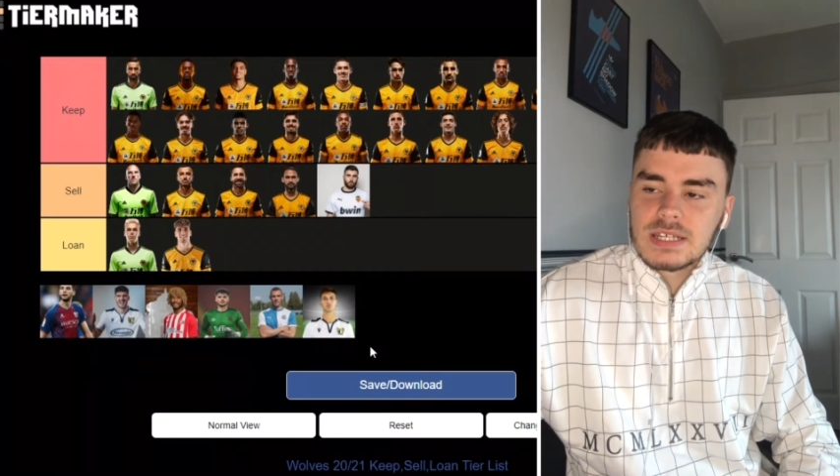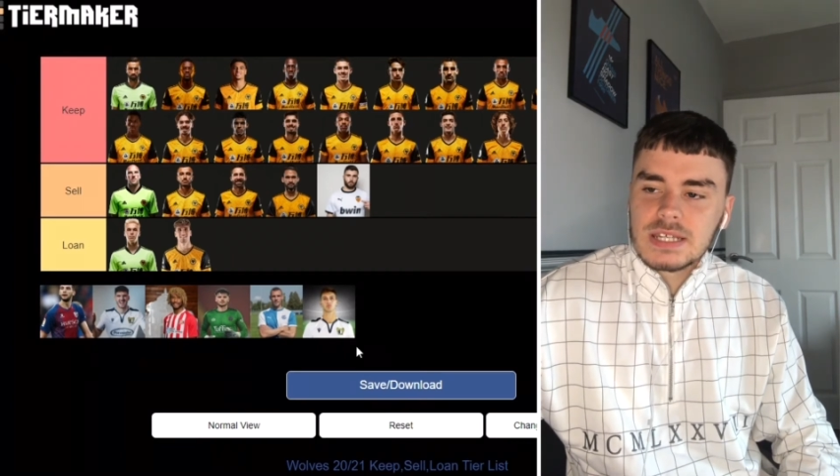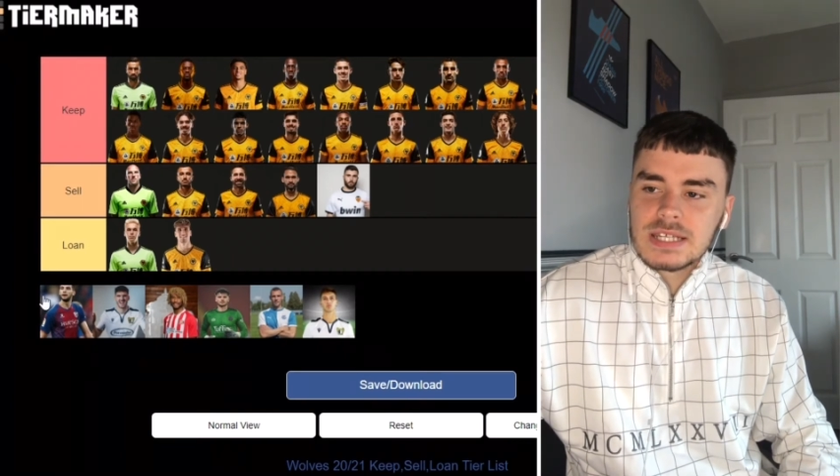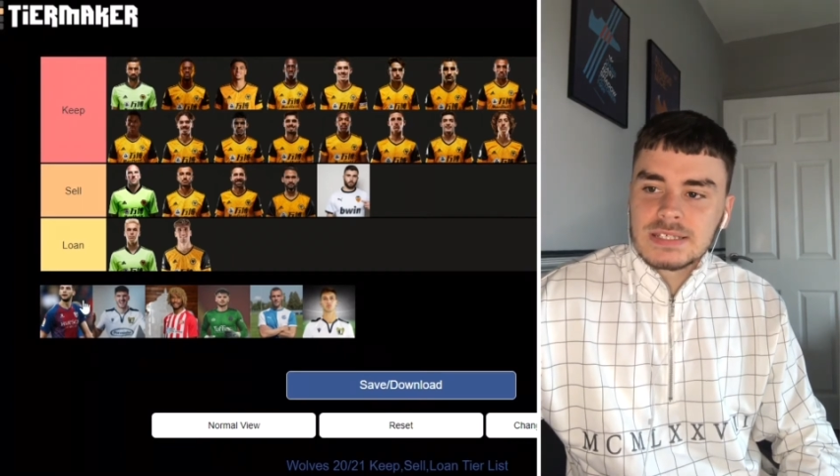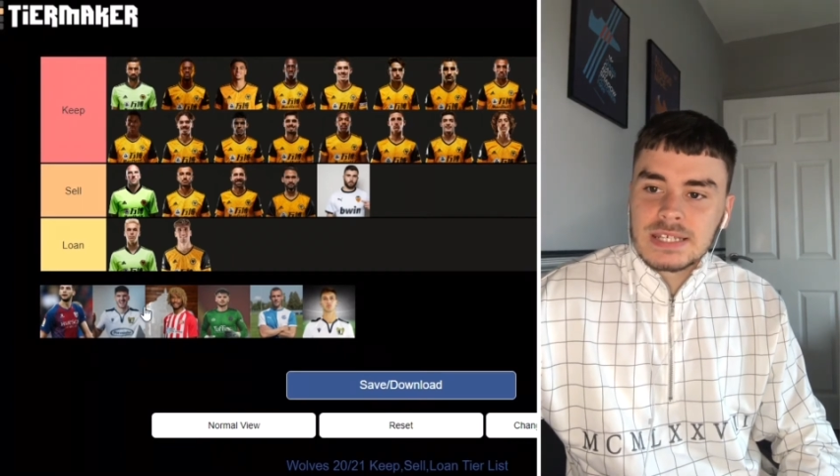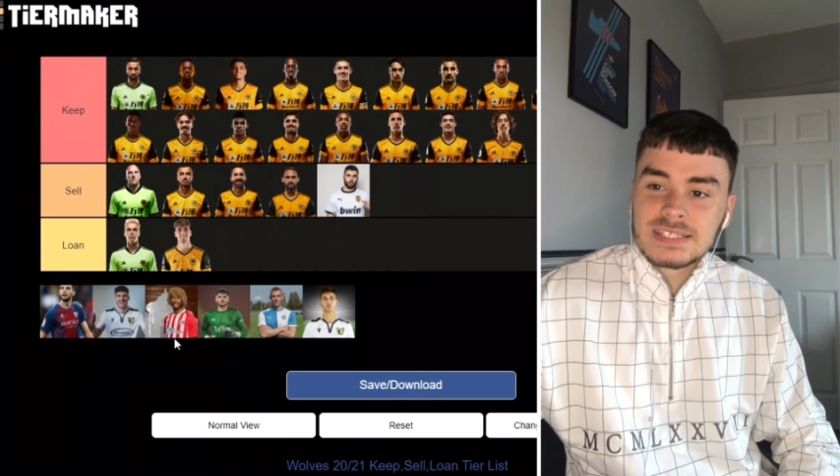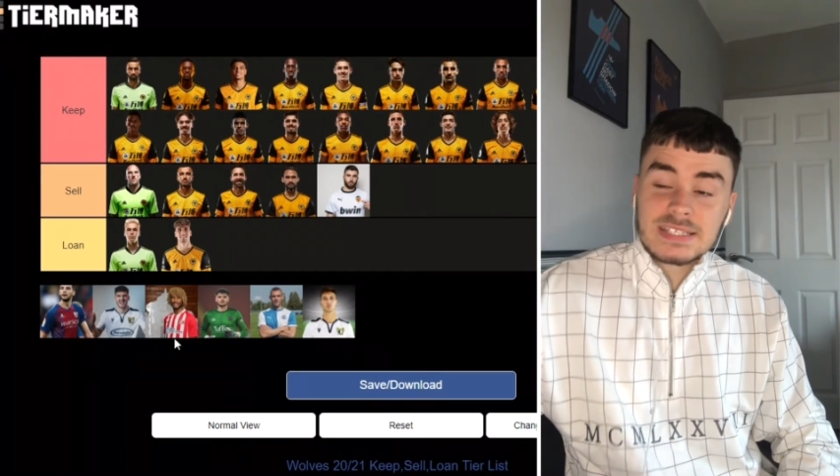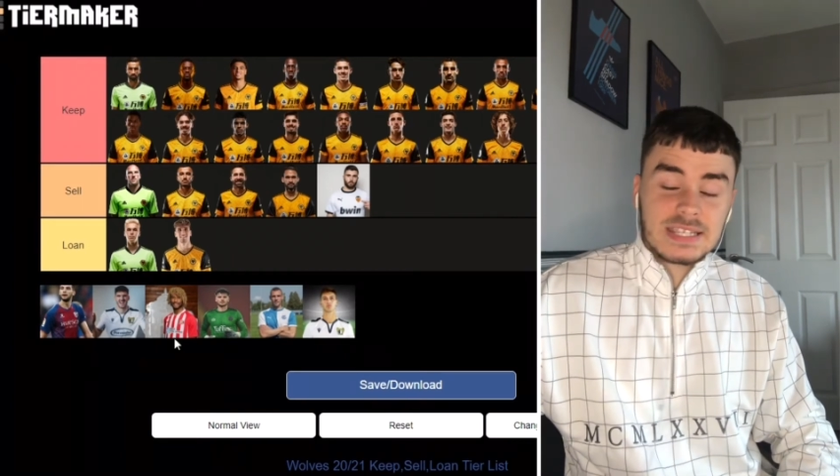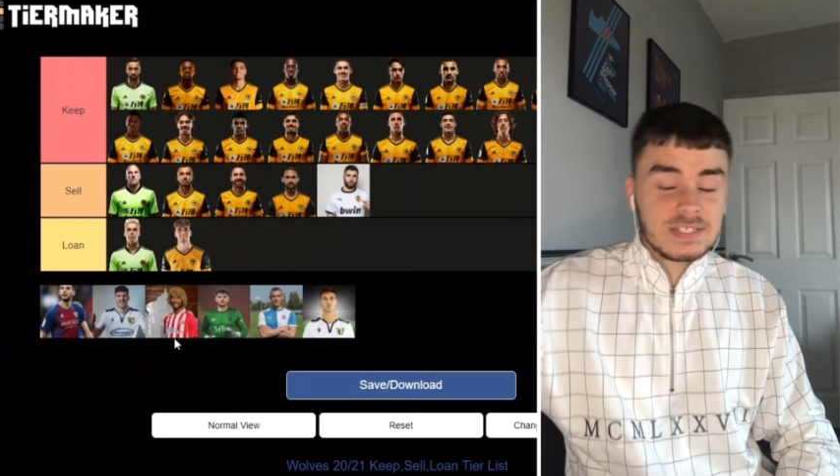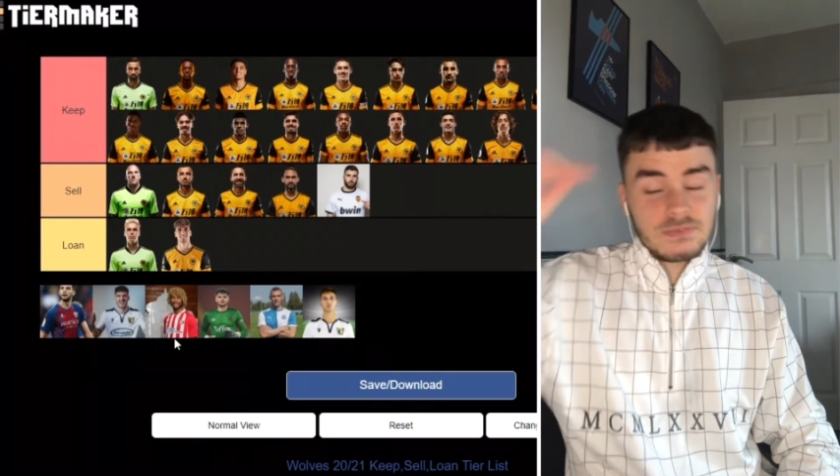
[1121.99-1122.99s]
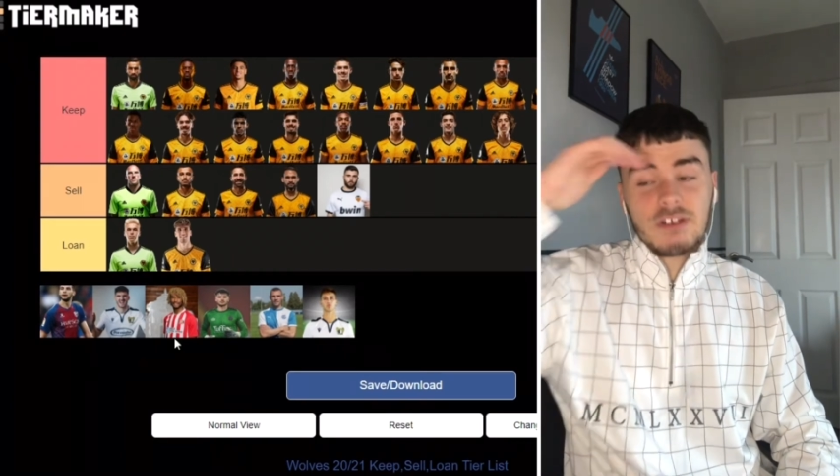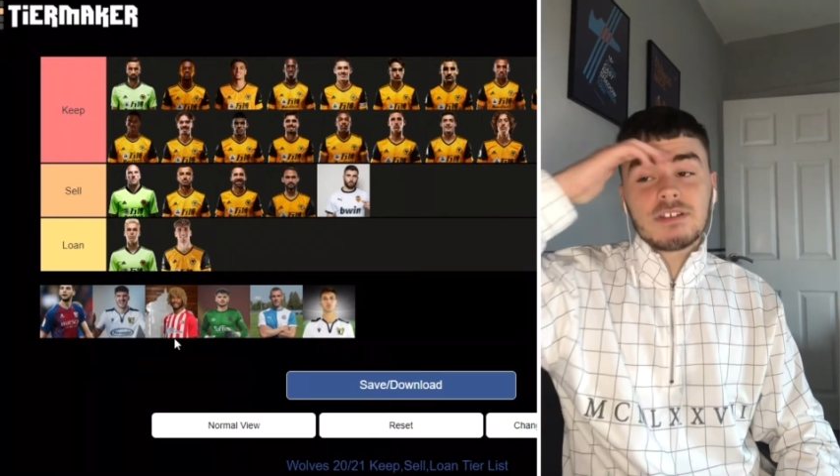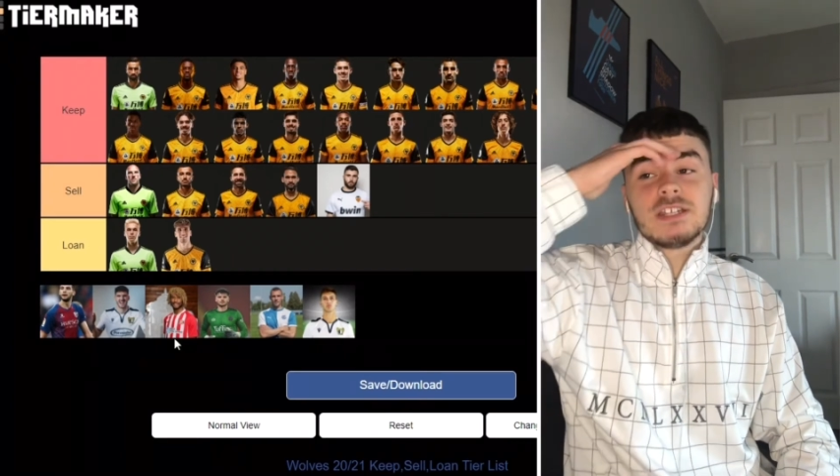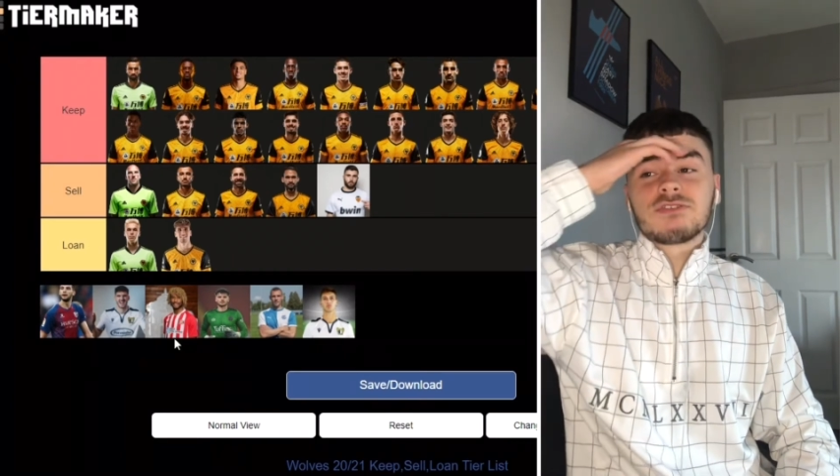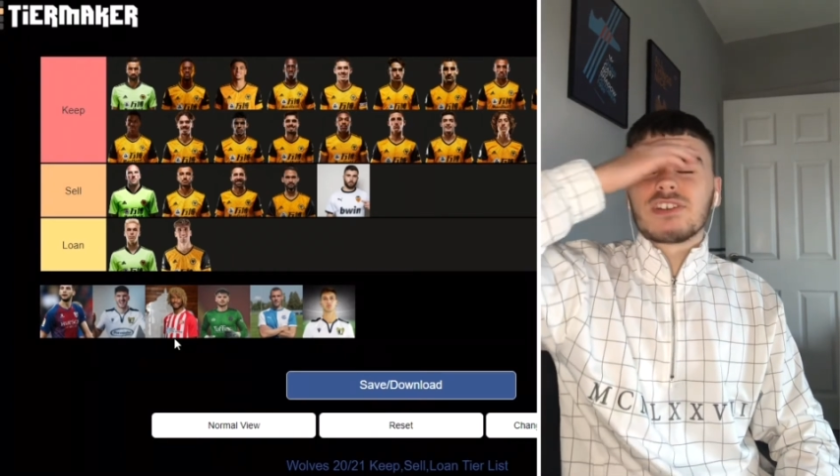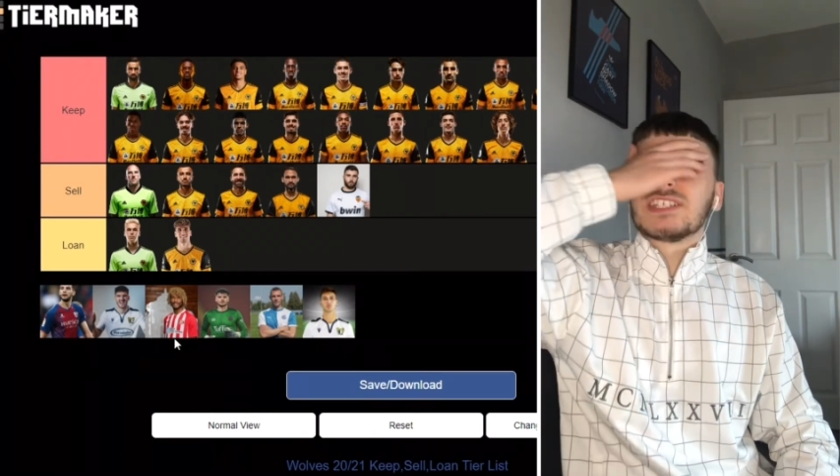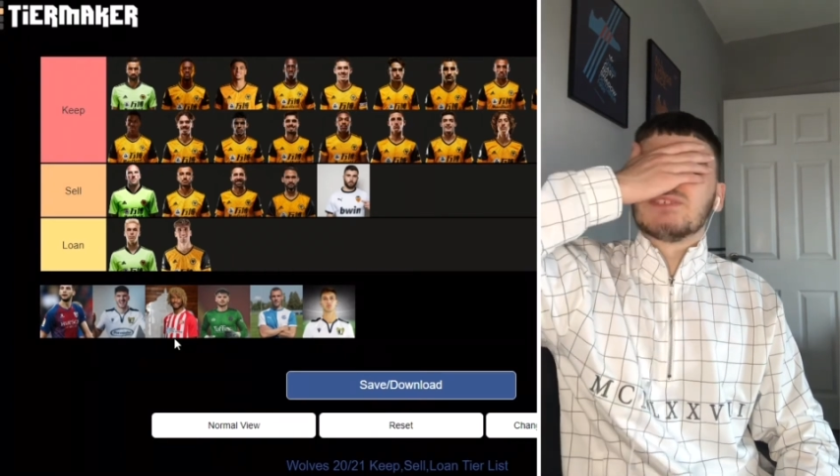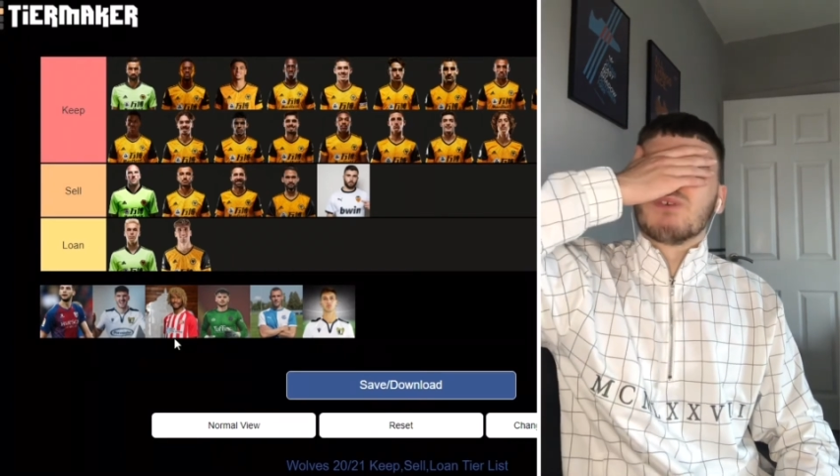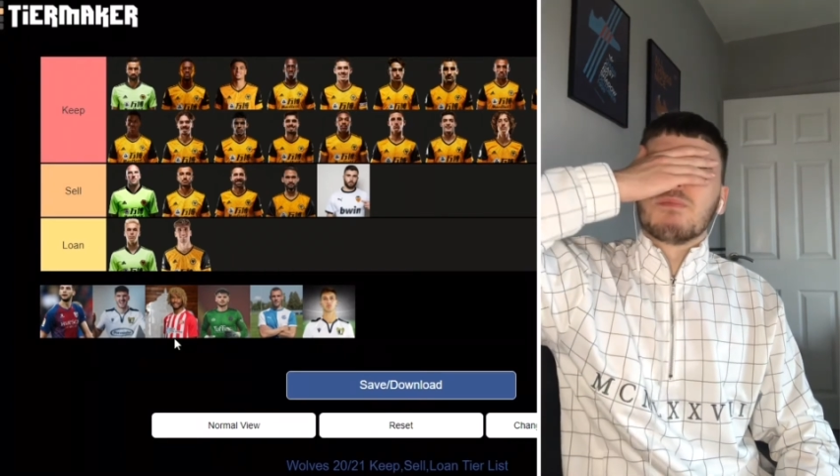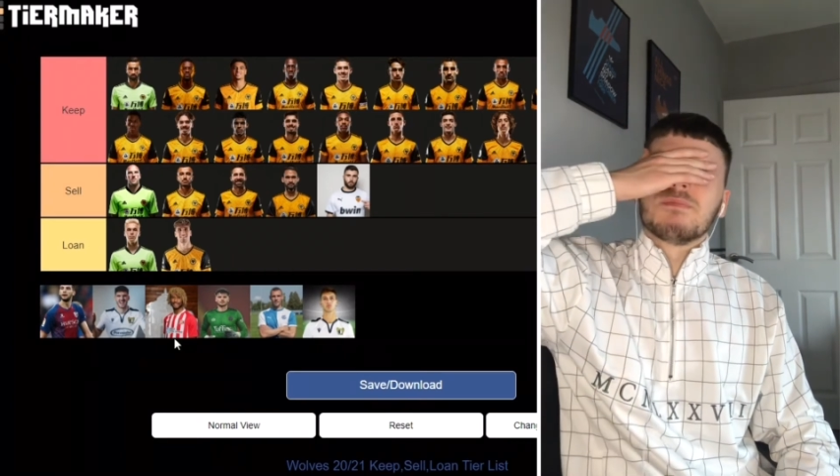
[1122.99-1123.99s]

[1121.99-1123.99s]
a very interesting one,